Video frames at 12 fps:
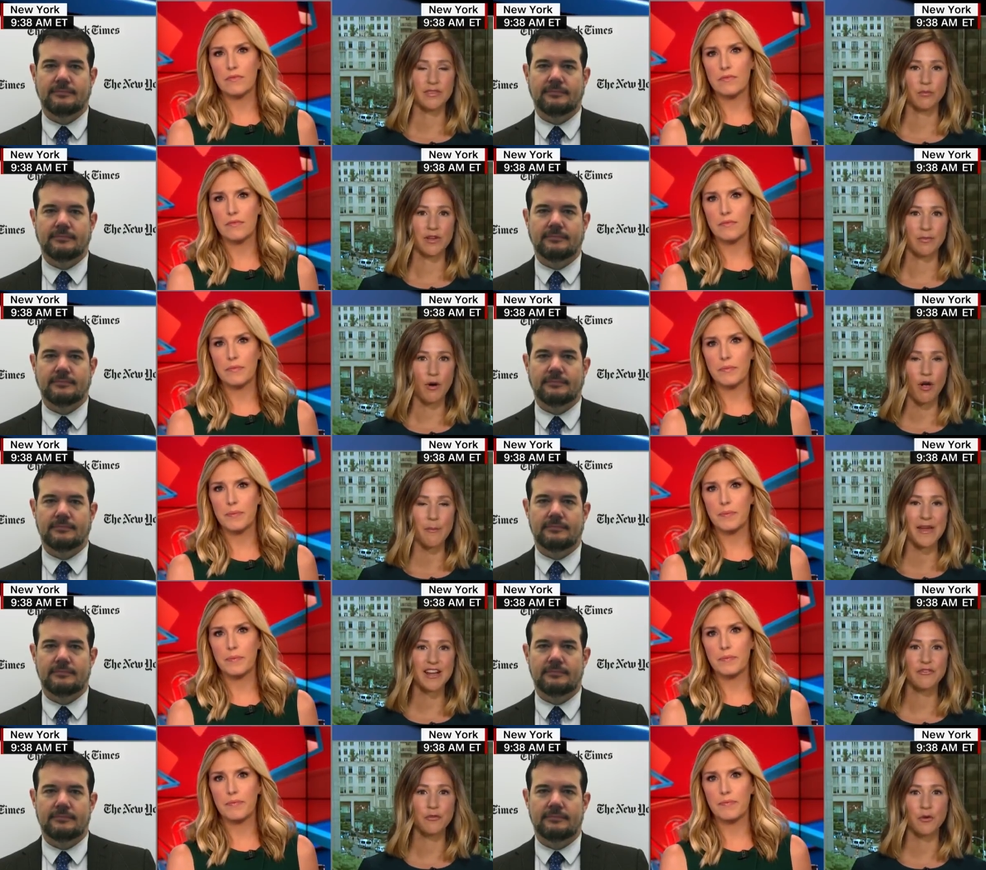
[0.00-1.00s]
Speaker 1: with Paul
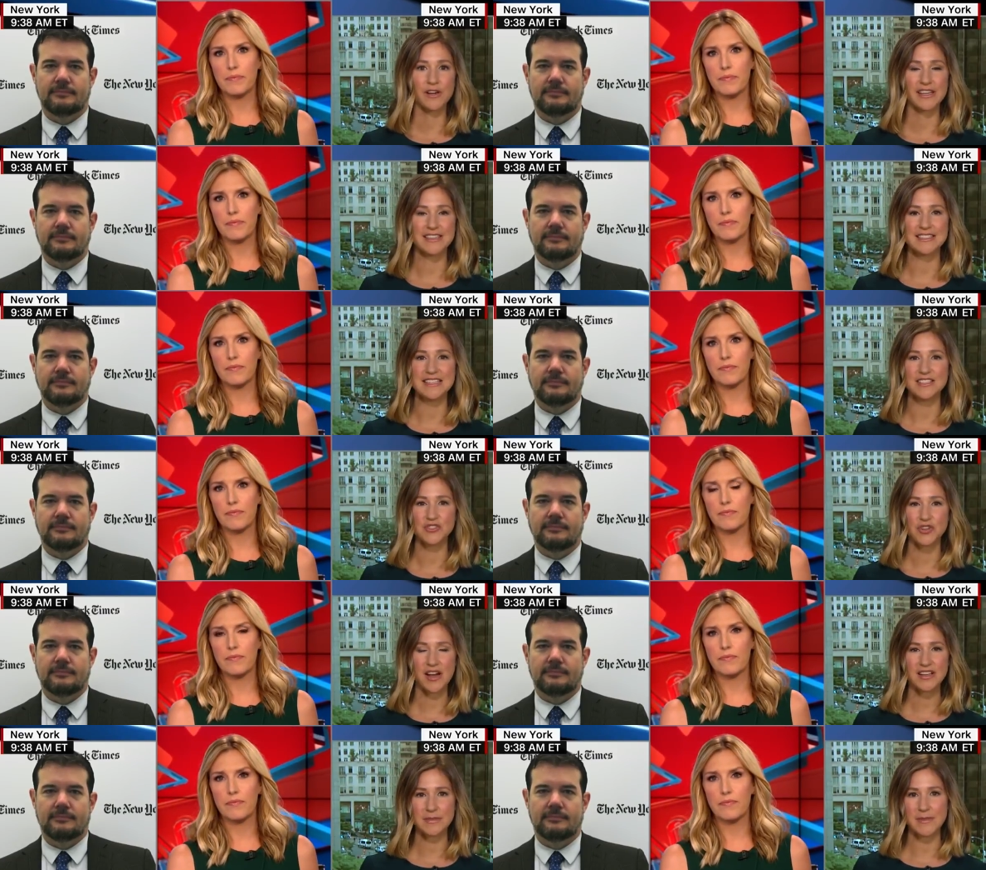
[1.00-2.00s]
Manafort is he's
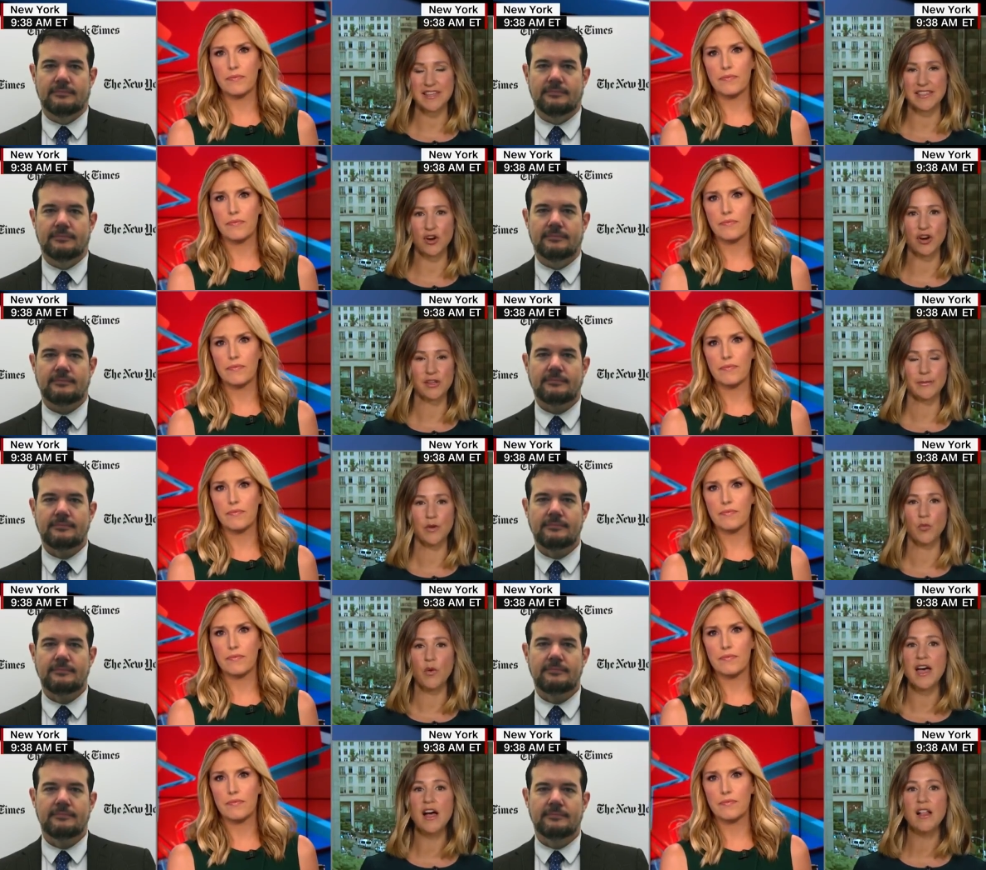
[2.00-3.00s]
tried to make the argument
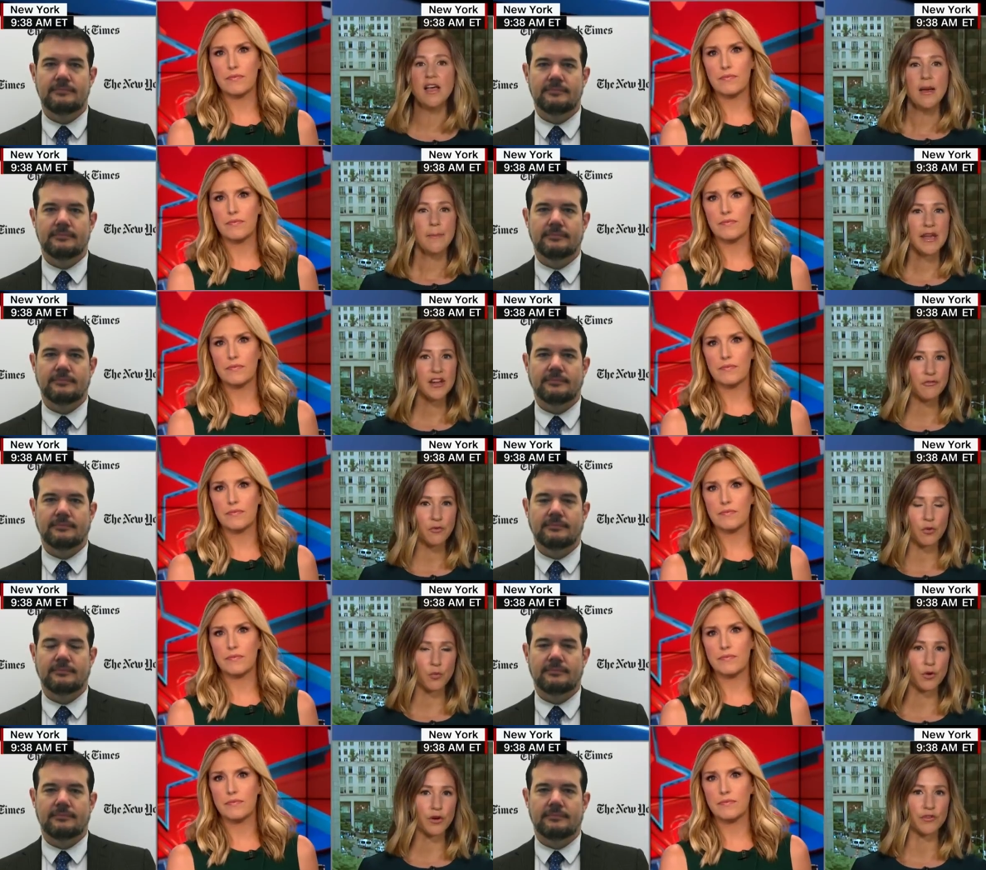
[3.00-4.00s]
well, Manafort
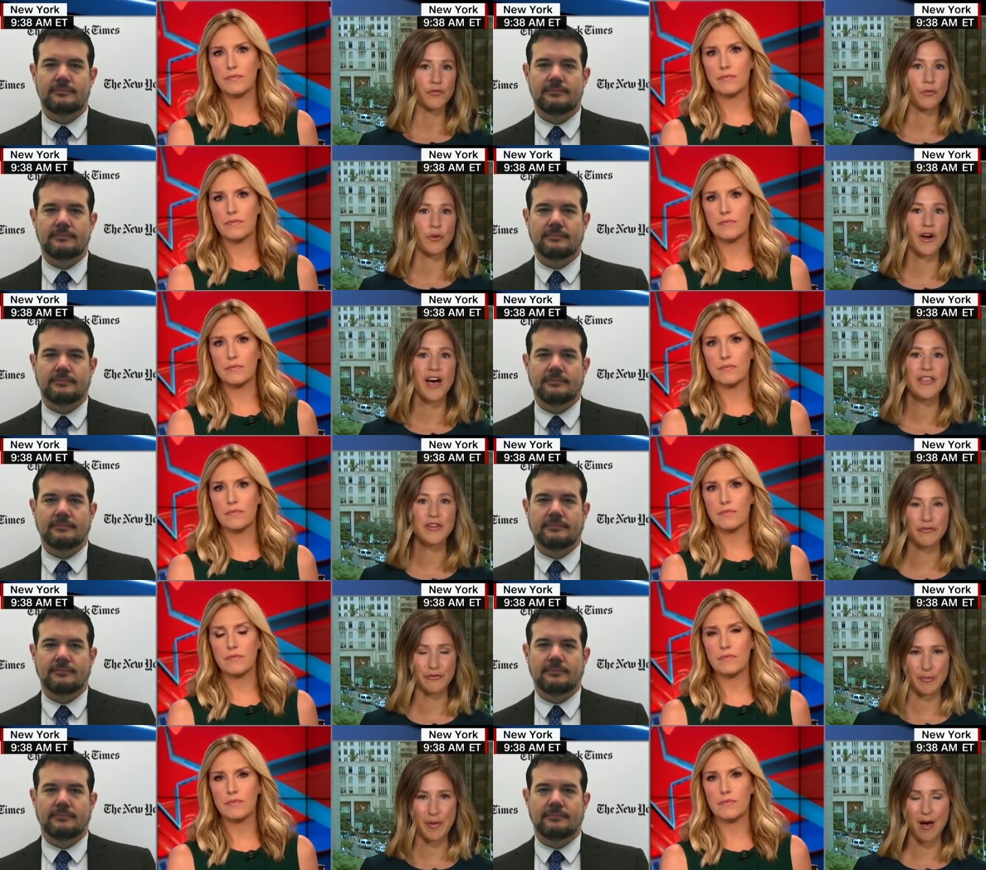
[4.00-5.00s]
worked for other
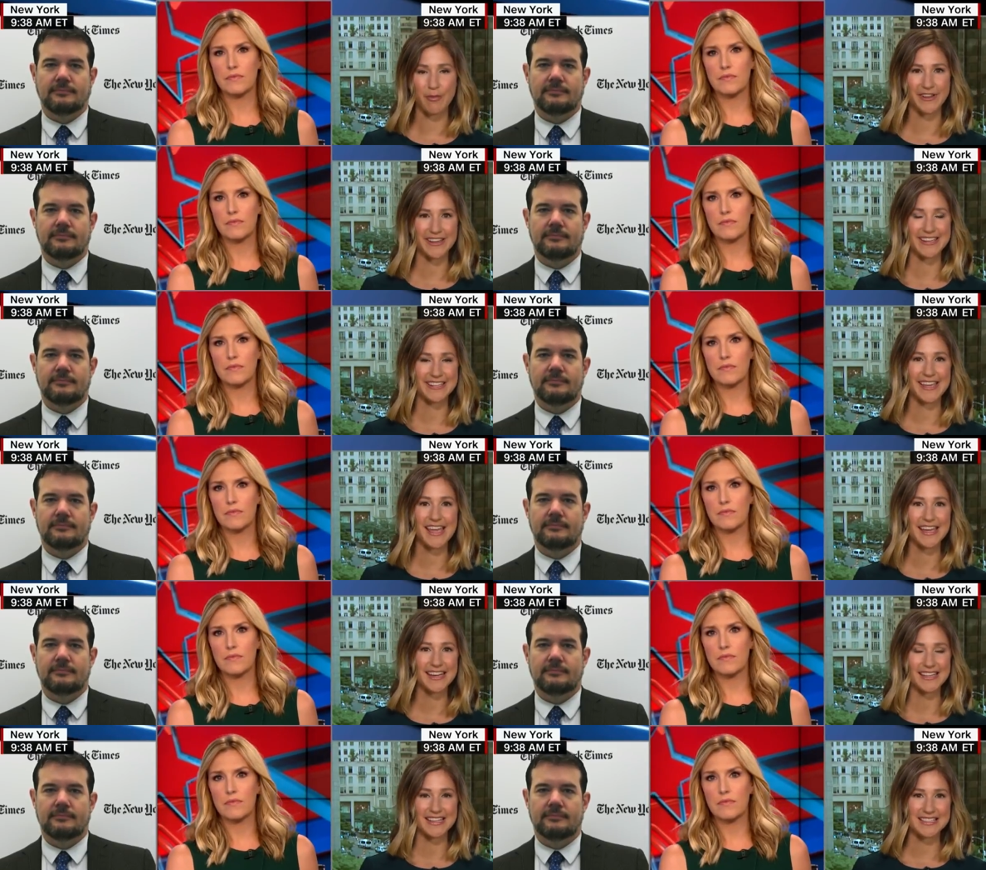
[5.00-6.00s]
Republican
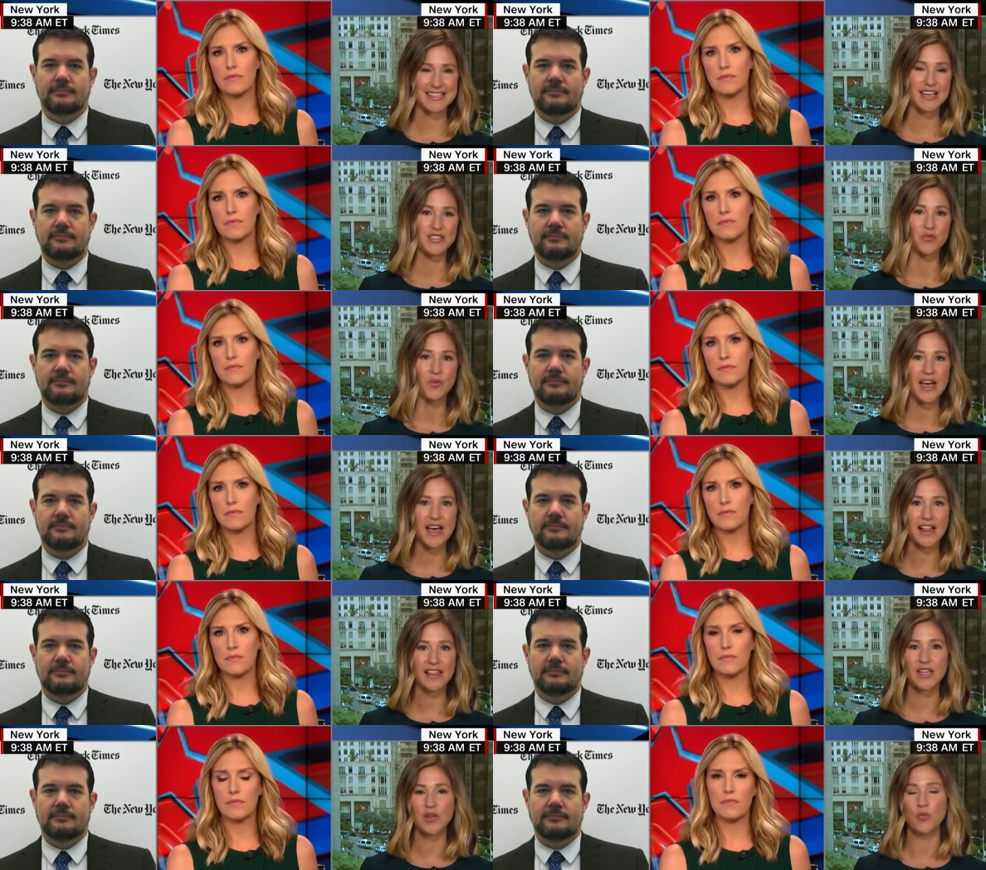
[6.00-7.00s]
candidates as well.
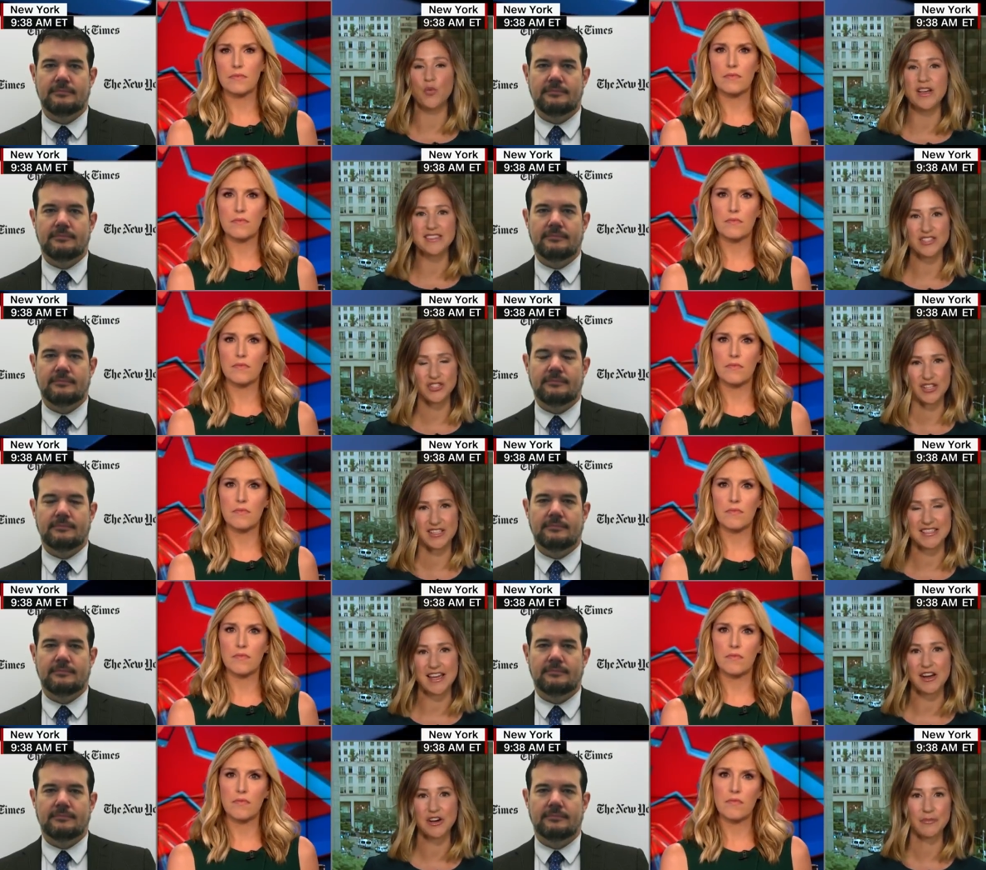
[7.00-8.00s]
He wasn't just
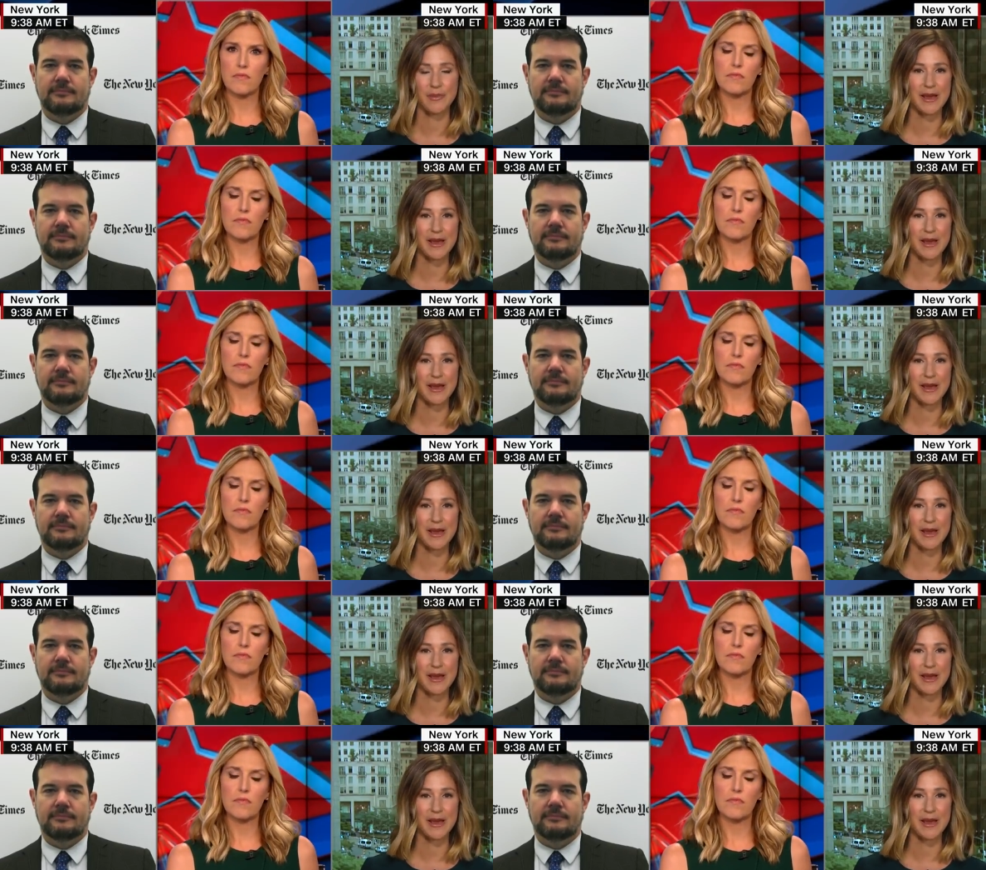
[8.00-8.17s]
hired by